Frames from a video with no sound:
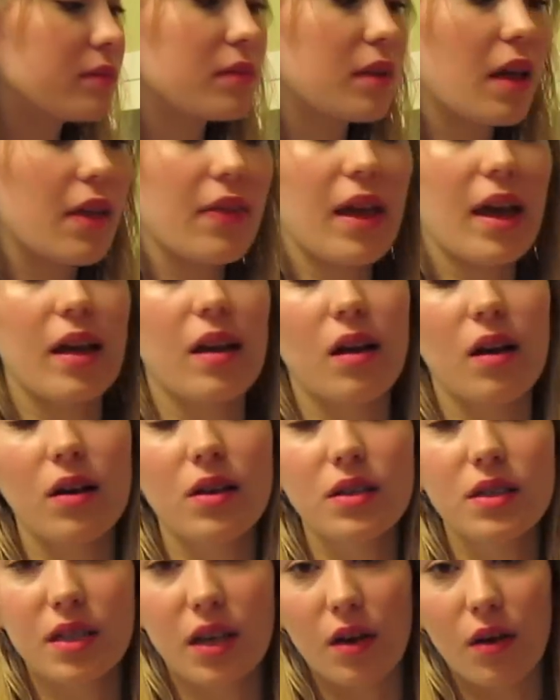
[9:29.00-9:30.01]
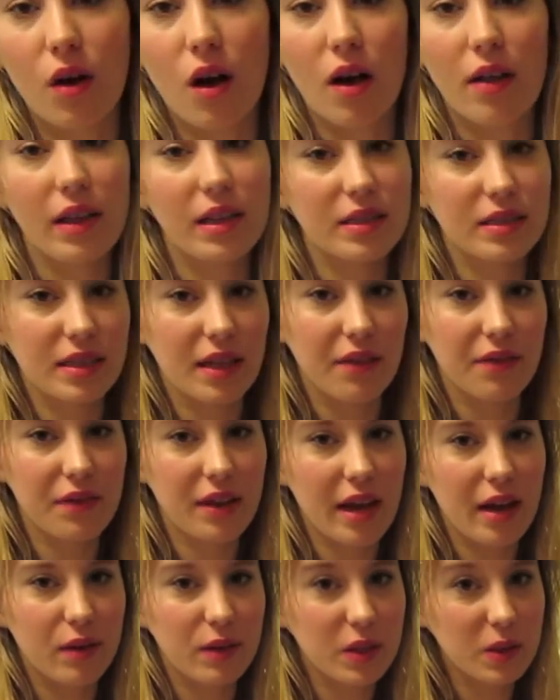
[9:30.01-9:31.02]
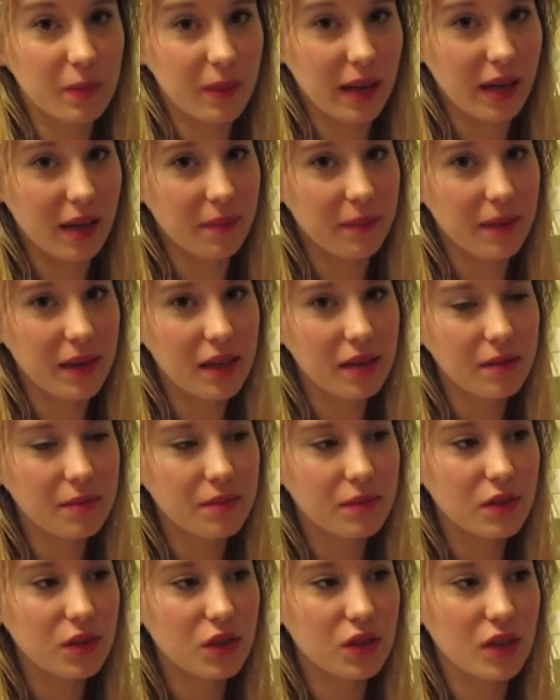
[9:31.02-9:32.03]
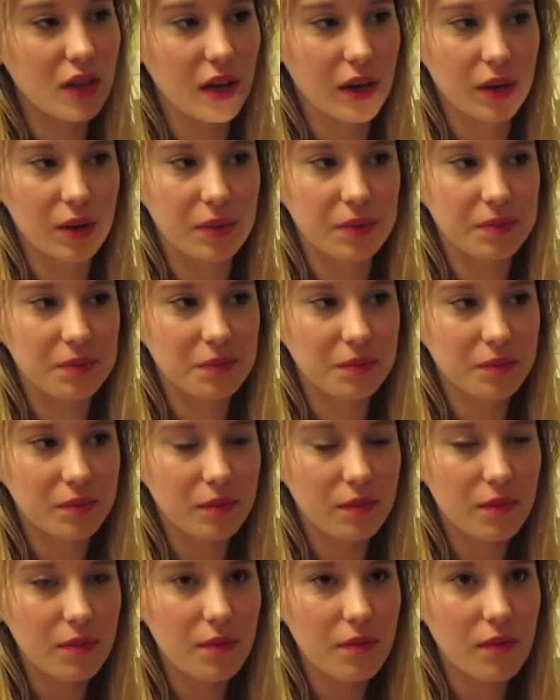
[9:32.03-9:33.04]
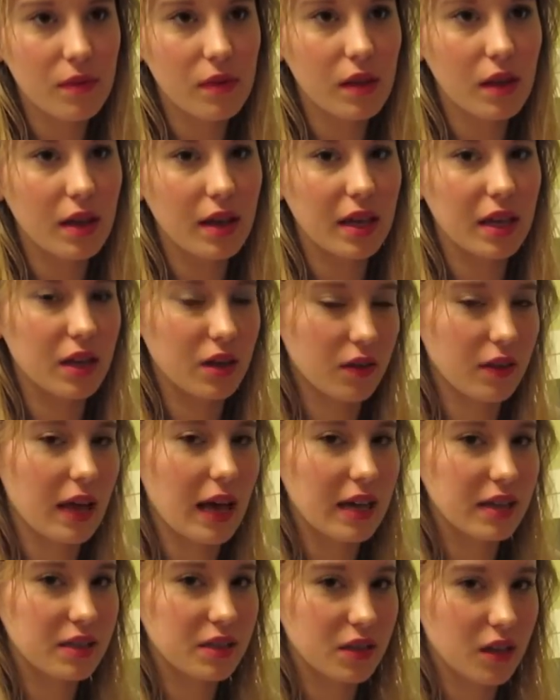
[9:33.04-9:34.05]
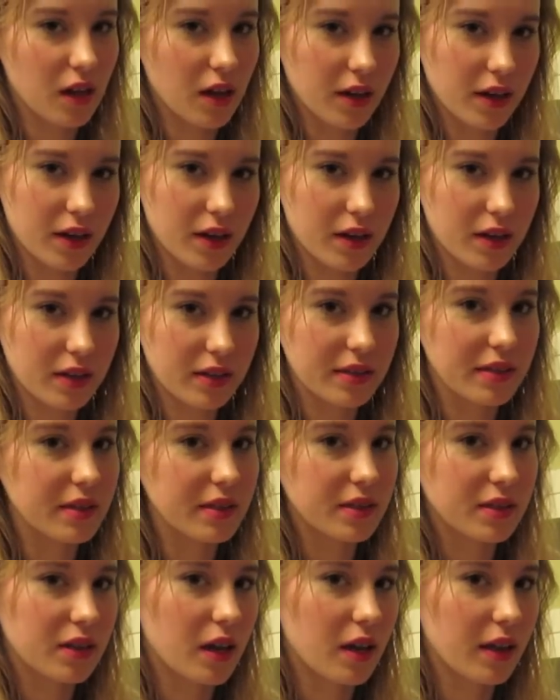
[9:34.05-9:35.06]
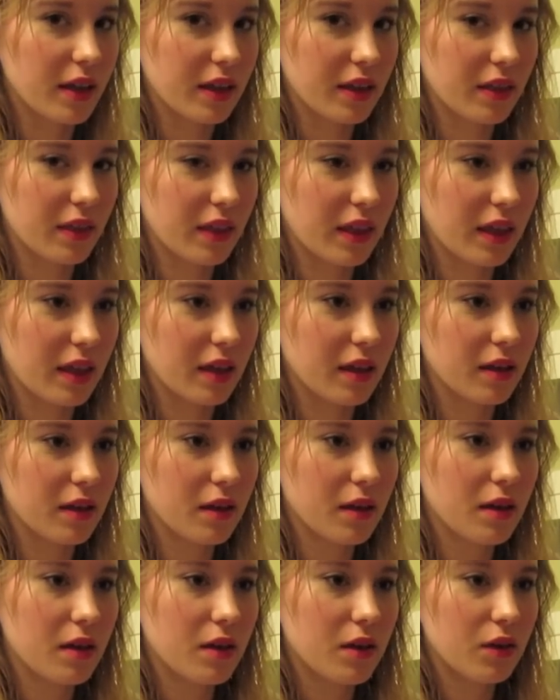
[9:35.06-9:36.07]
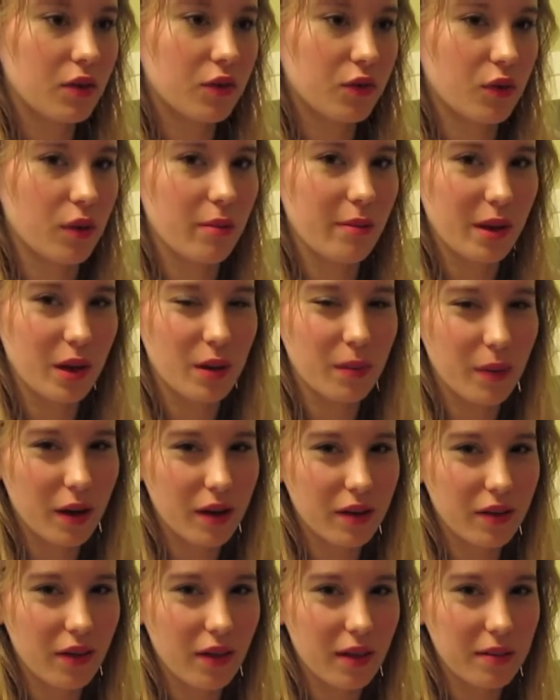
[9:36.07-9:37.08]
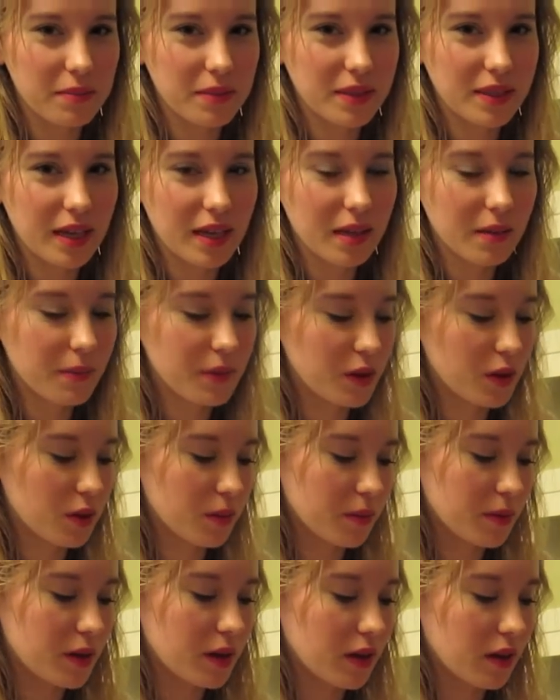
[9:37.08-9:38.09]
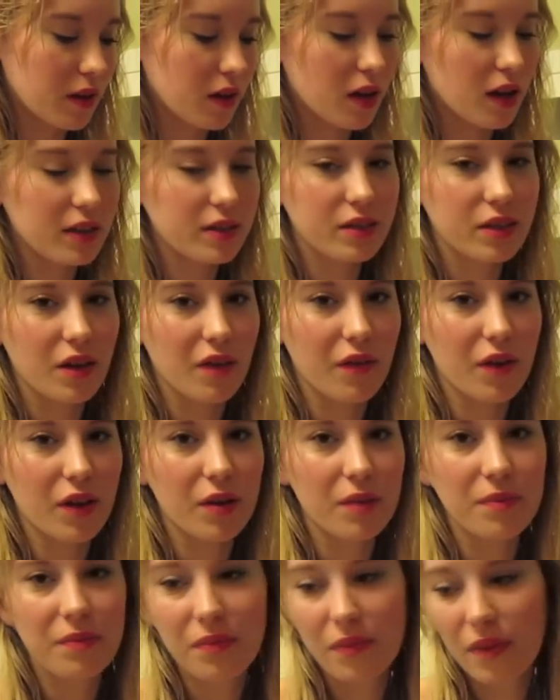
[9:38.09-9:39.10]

And then also, all that's left now is pigment, so it'll last longer because it's not like the creamier part of the lipstick, but you can put a gloss over.